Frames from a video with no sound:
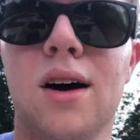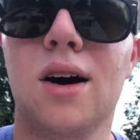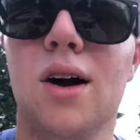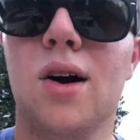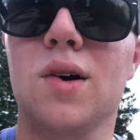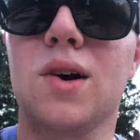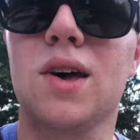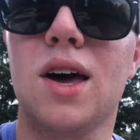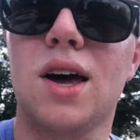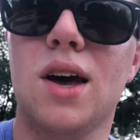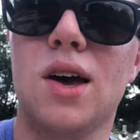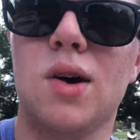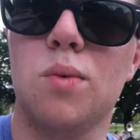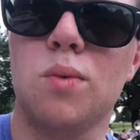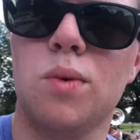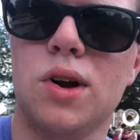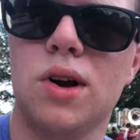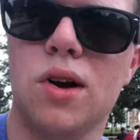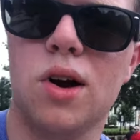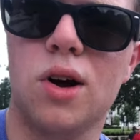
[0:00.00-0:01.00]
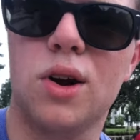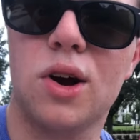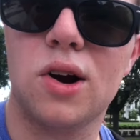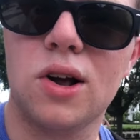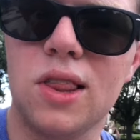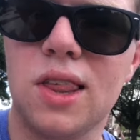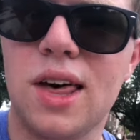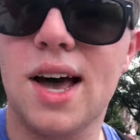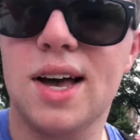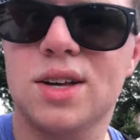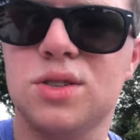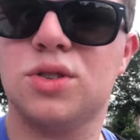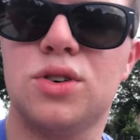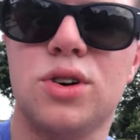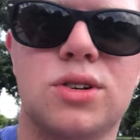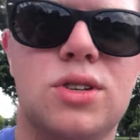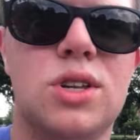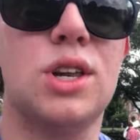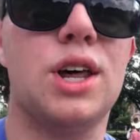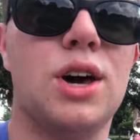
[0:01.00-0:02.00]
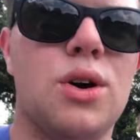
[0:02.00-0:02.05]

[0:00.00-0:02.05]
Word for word: Okay, we are on our last 13